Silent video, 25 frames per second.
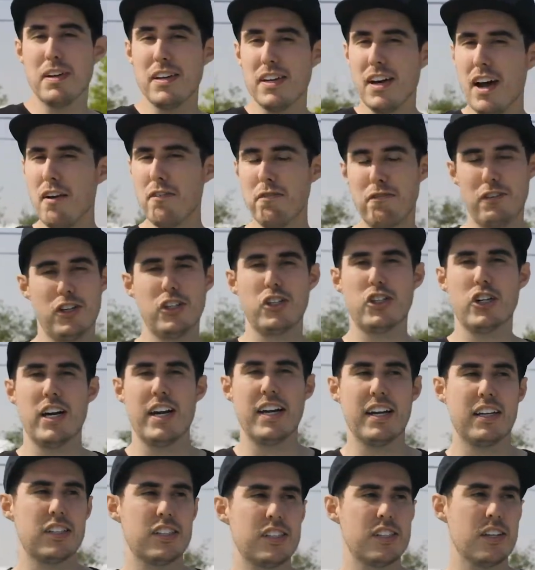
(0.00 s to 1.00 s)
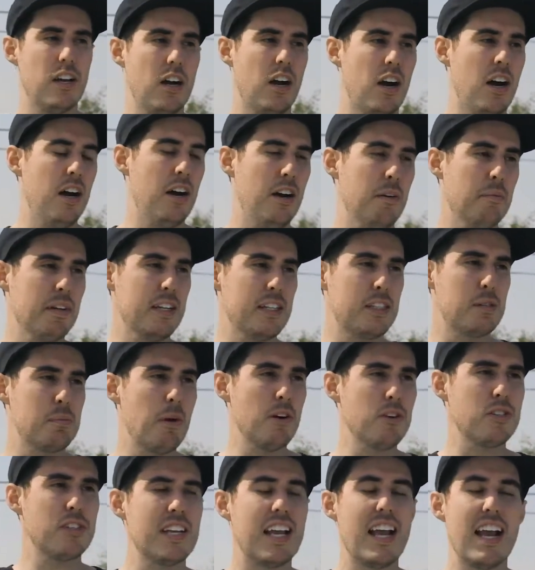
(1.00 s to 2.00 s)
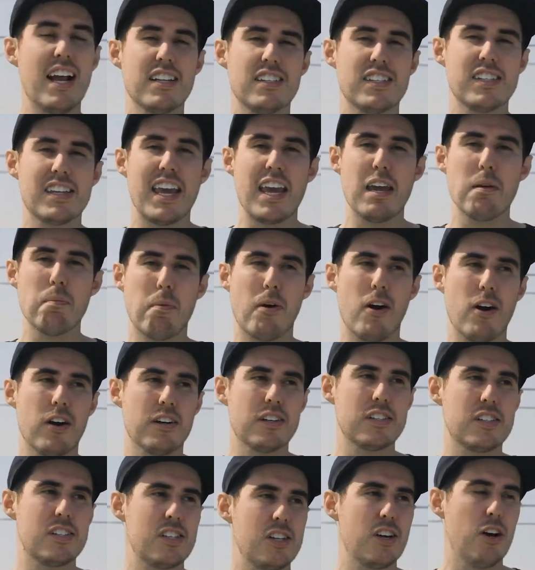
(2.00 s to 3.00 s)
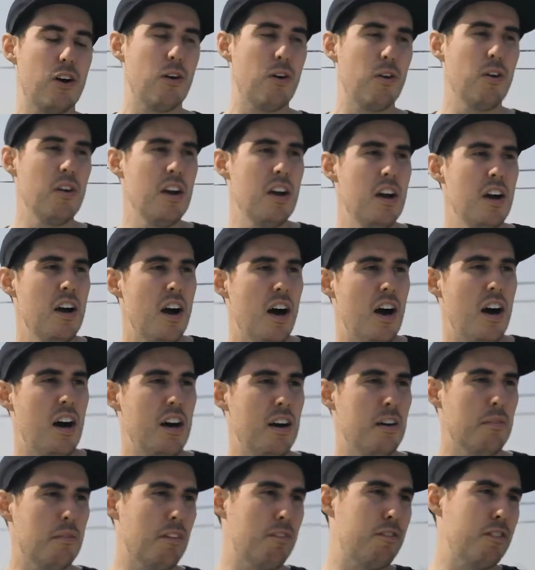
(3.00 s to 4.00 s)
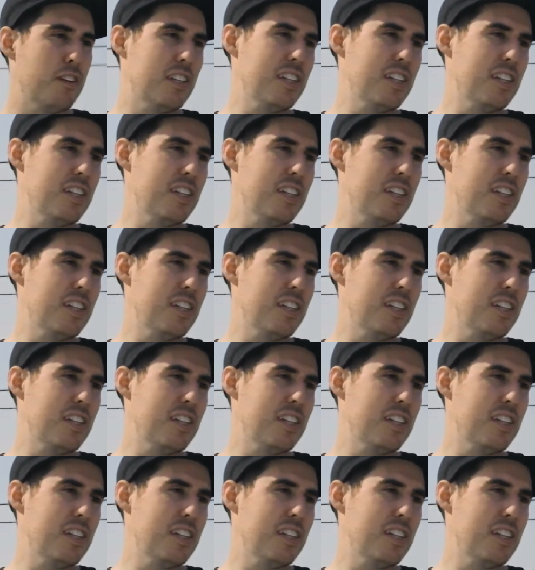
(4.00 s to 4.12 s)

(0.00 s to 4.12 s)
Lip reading: not for tricks. It's mostly at skate parks. So if you